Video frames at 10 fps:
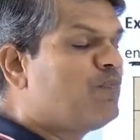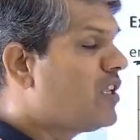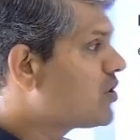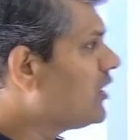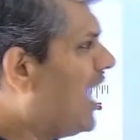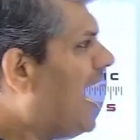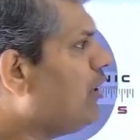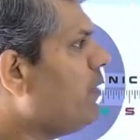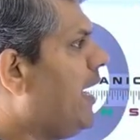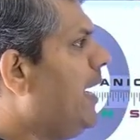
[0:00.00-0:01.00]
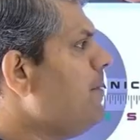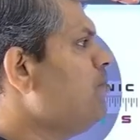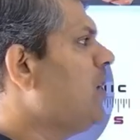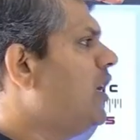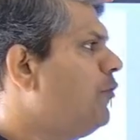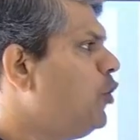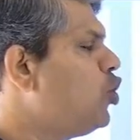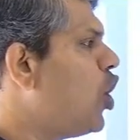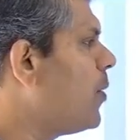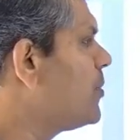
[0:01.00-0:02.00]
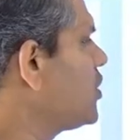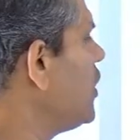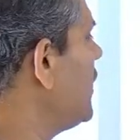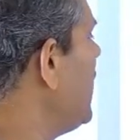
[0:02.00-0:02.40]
So that way, if you observe,